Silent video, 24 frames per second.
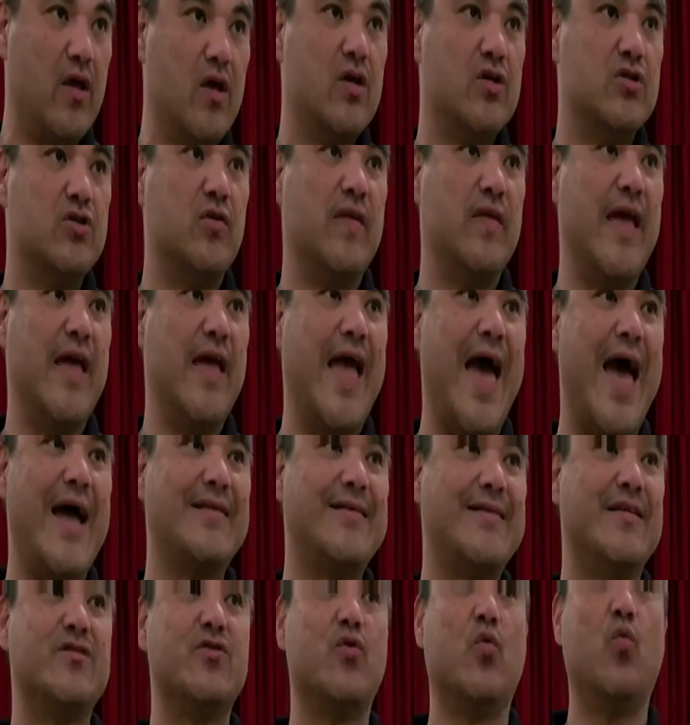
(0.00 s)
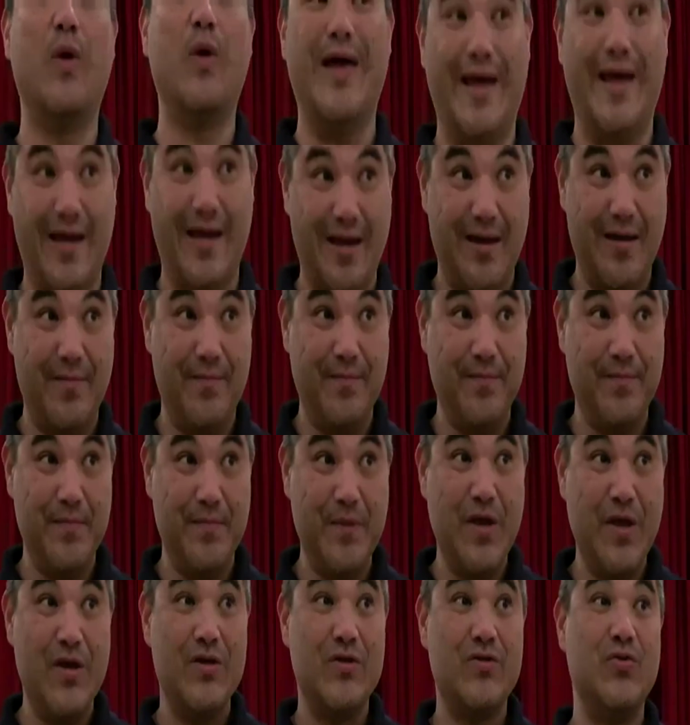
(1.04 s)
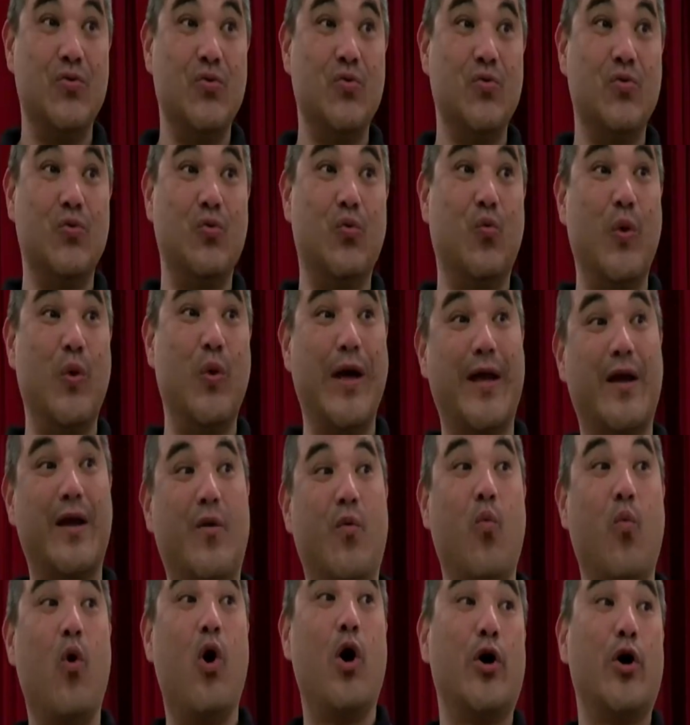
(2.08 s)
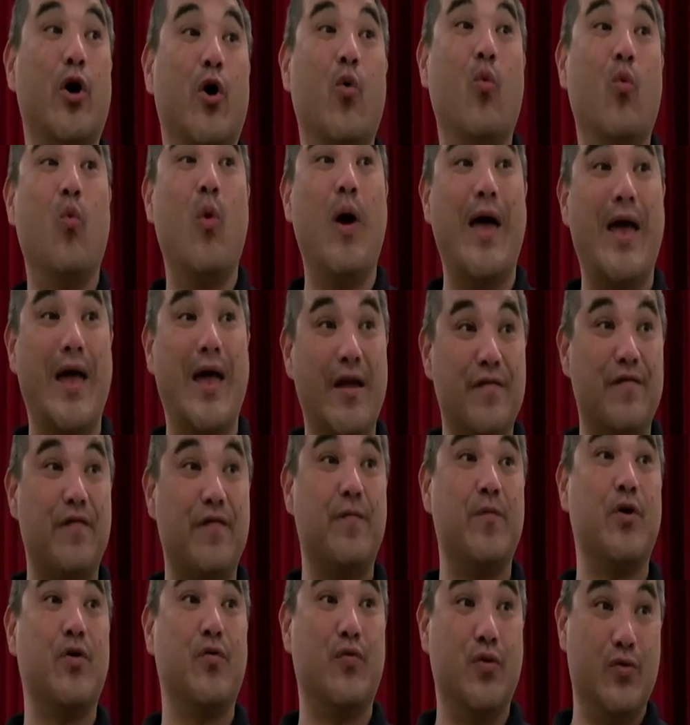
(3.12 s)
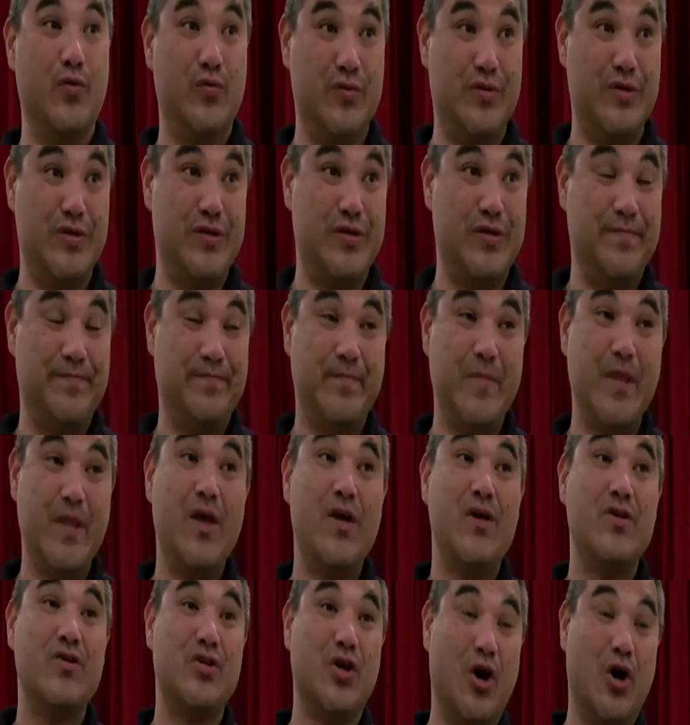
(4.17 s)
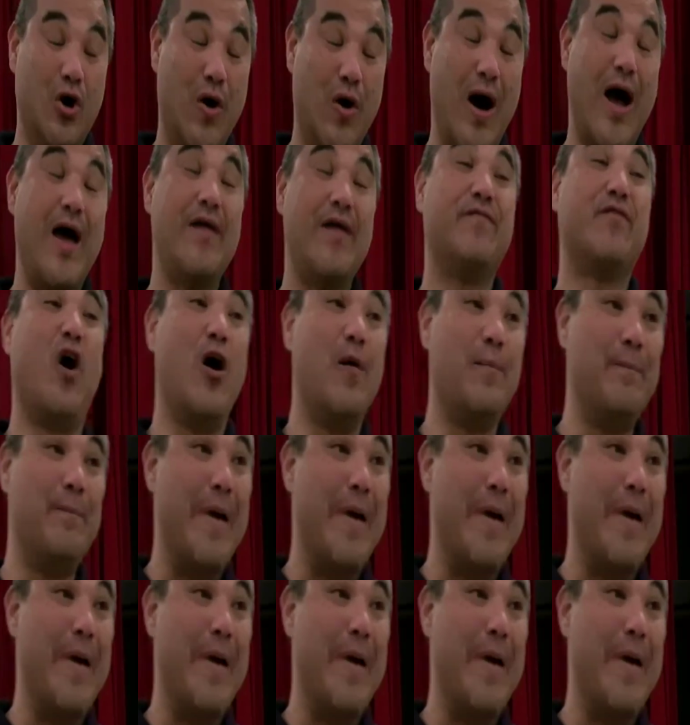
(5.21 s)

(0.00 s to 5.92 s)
So they act as a wick to wick water away from your roots. So I've gone